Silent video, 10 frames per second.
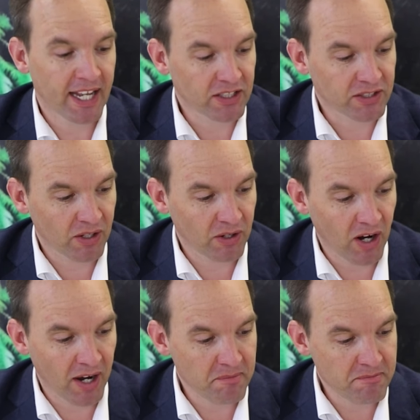And so
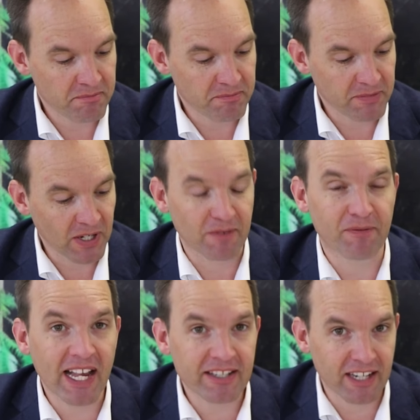I'm kind of
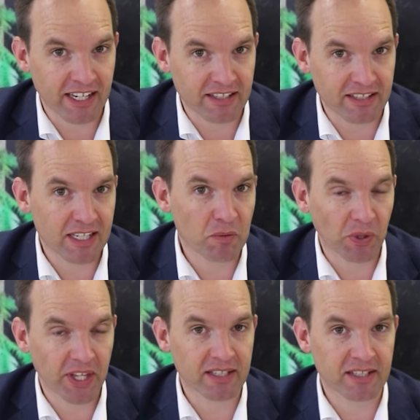fascinated to see
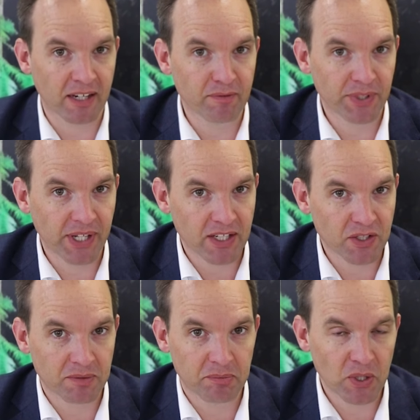what that's done for
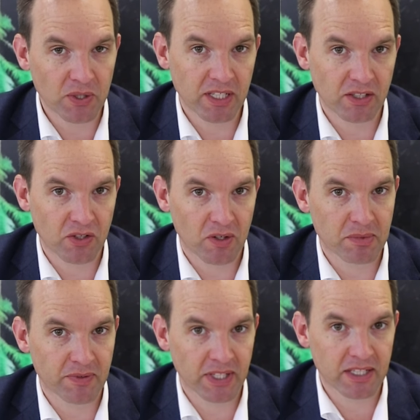Nature's Beauty in
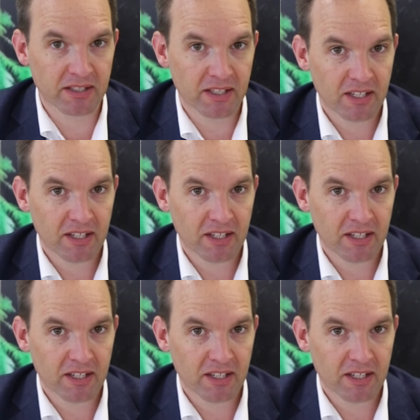terms of its